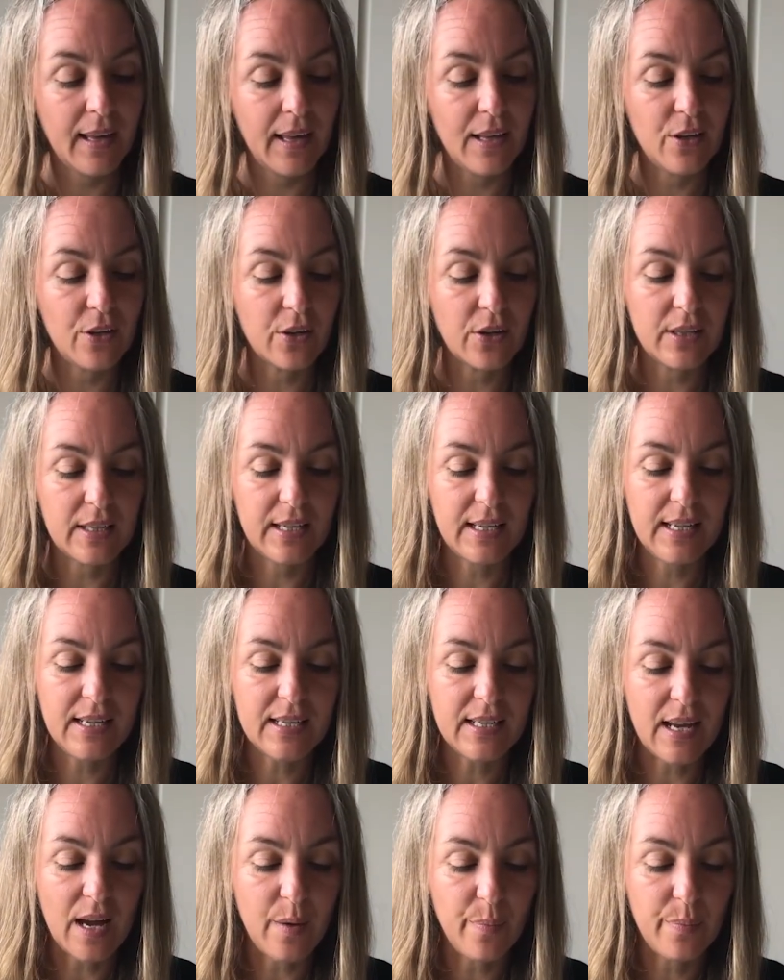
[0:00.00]
and you're going to
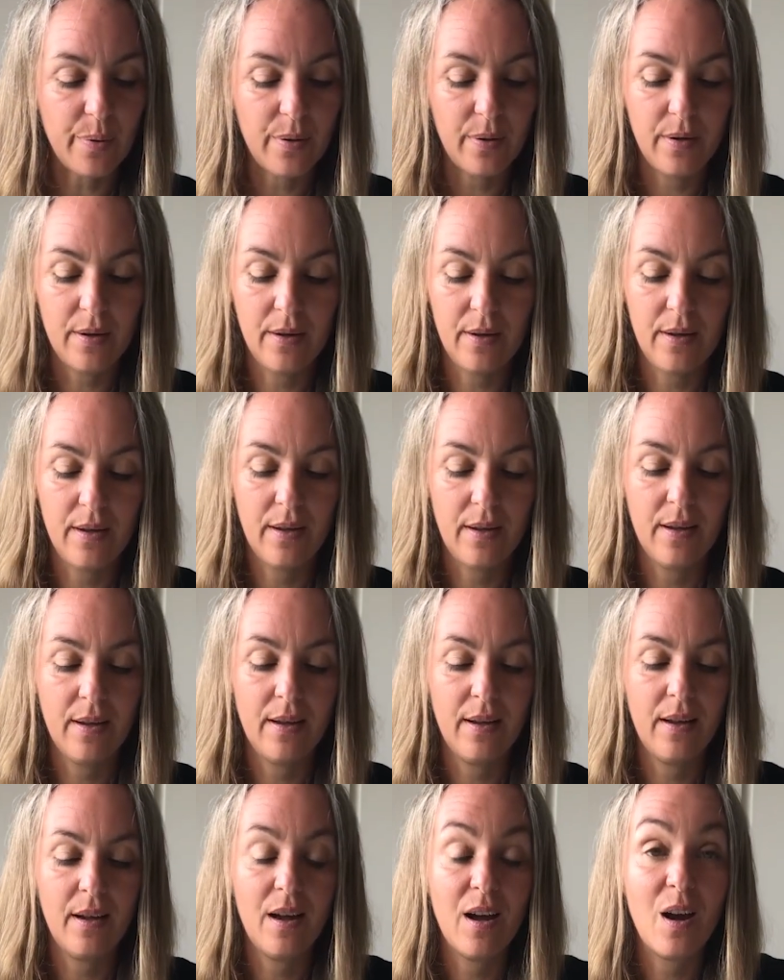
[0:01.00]
end up
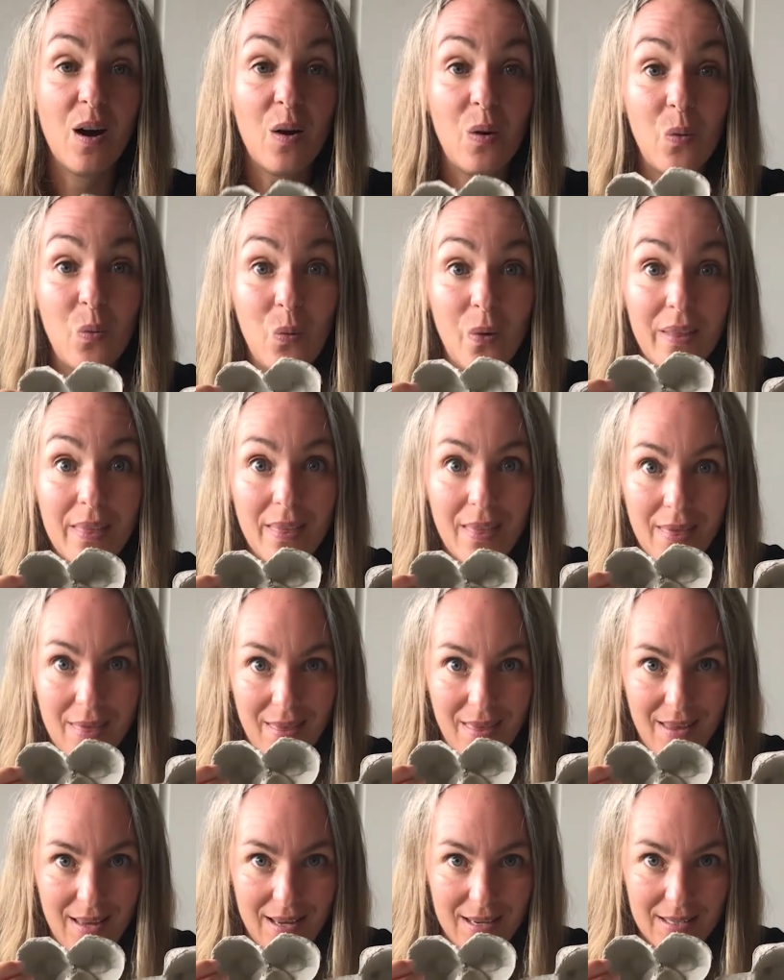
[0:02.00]
with
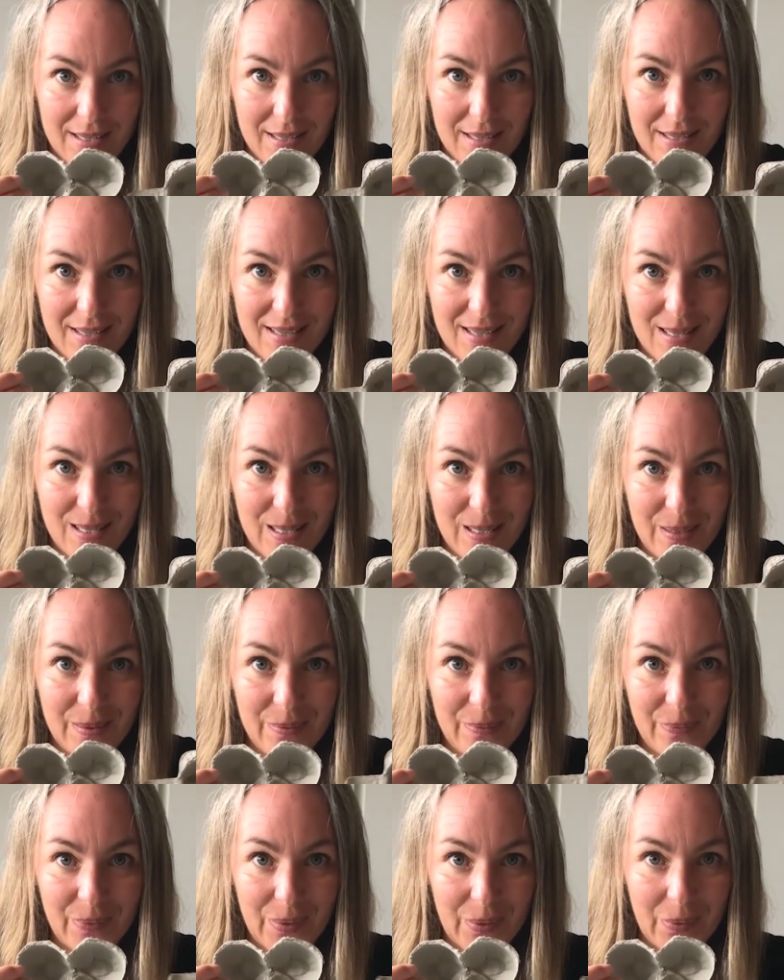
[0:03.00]
this.
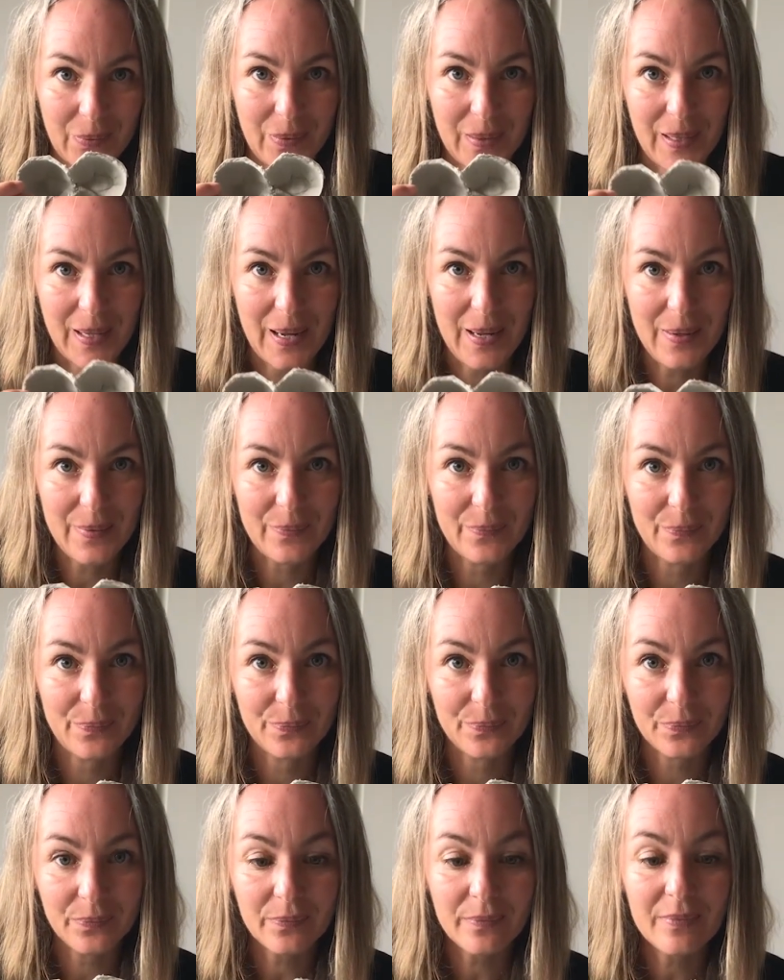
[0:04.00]
Okay?
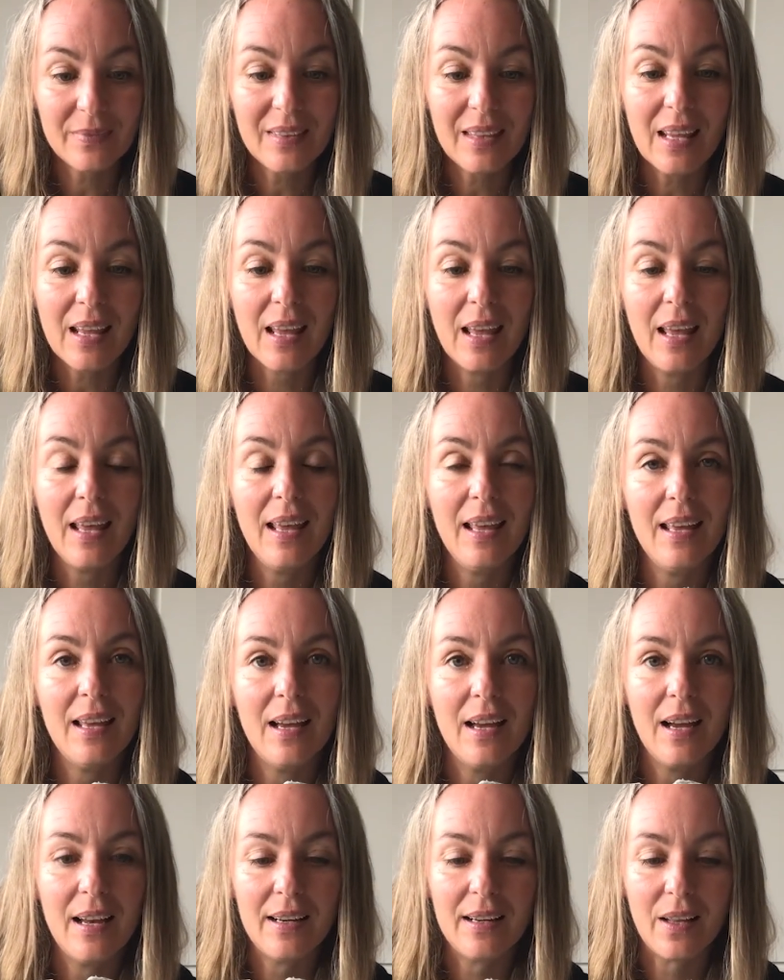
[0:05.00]

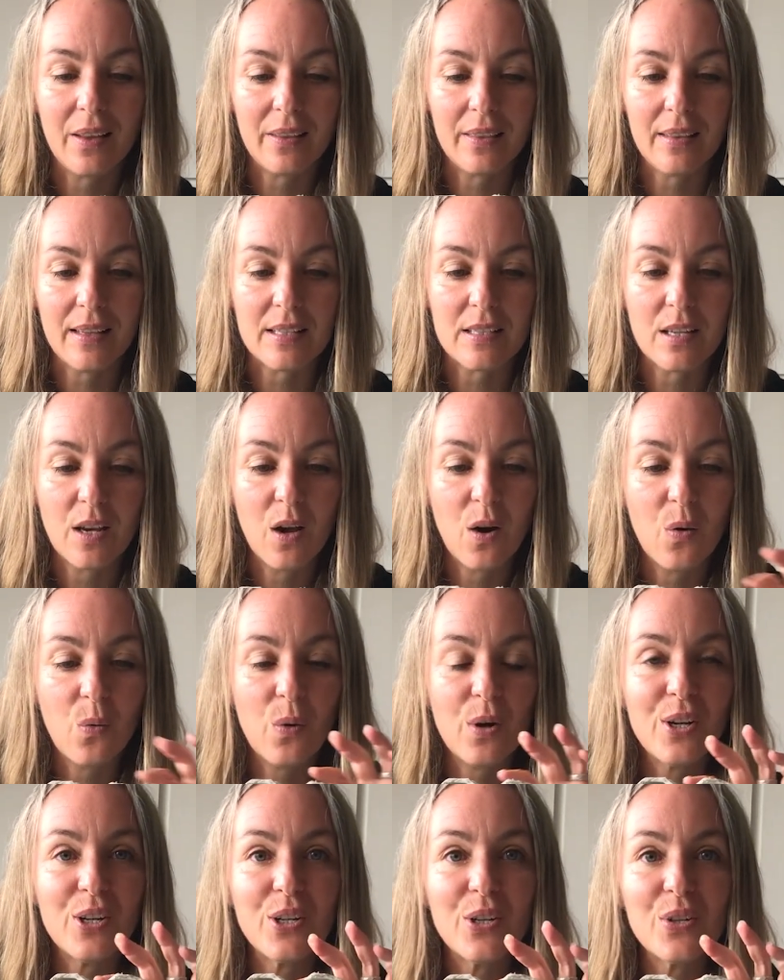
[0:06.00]
Now this,
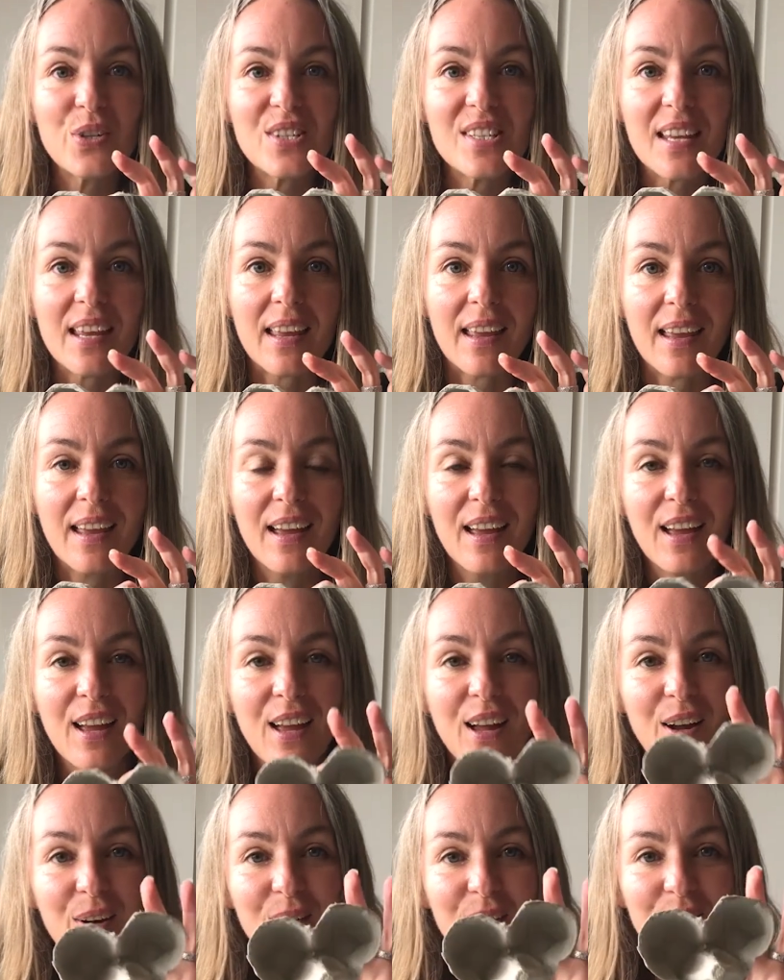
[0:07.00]
what do you see
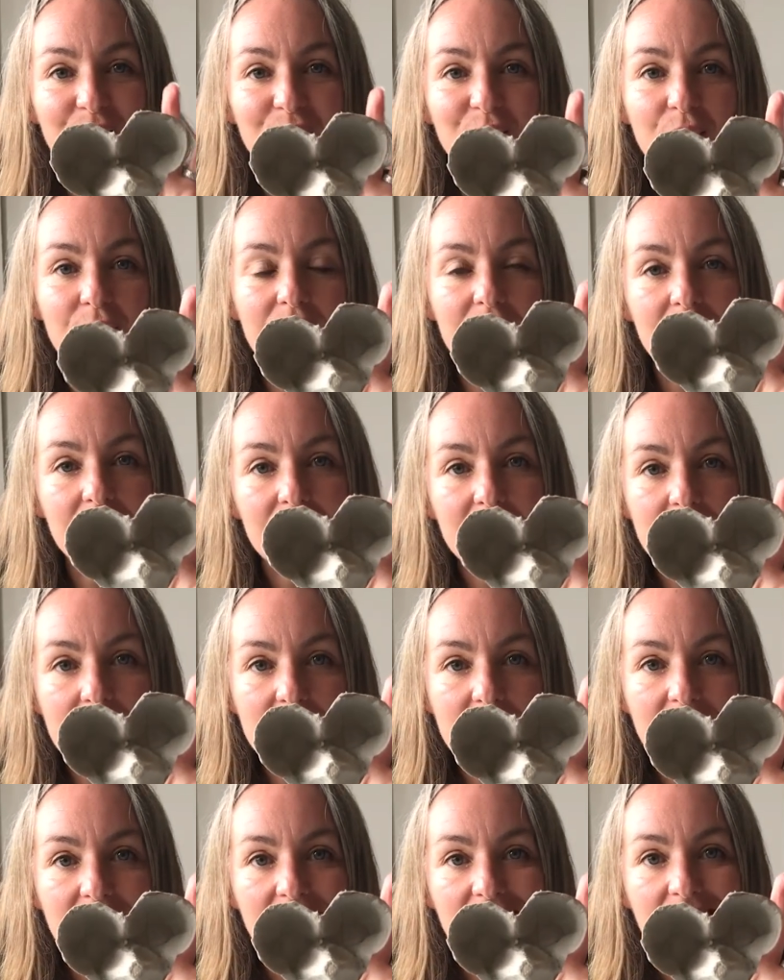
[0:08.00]
when you look at
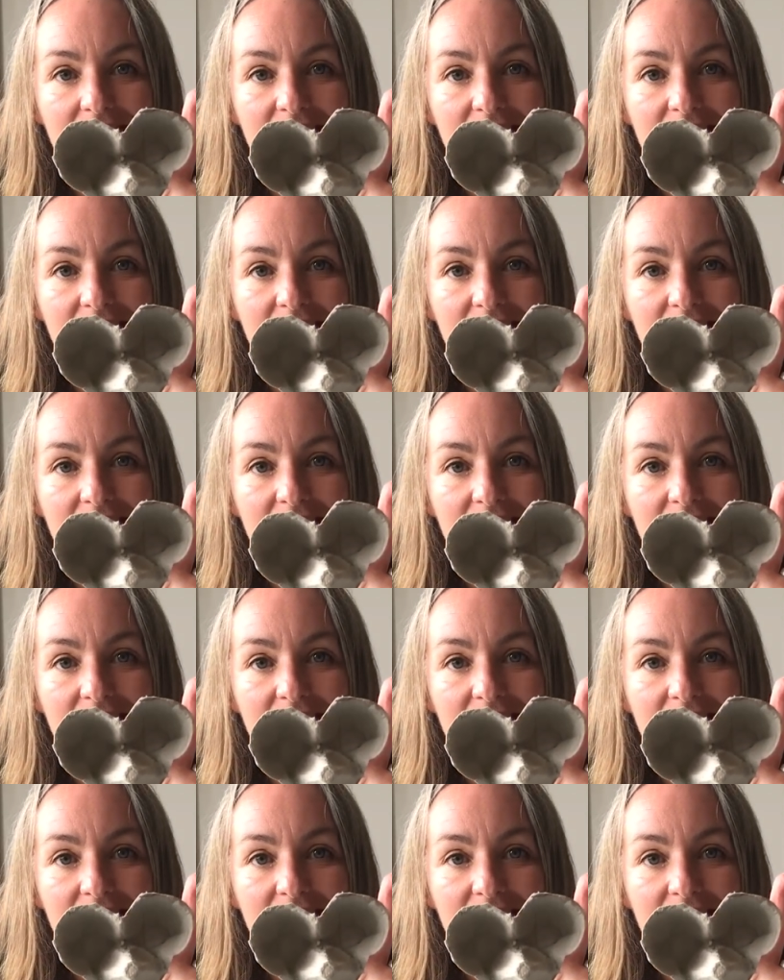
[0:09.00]
this?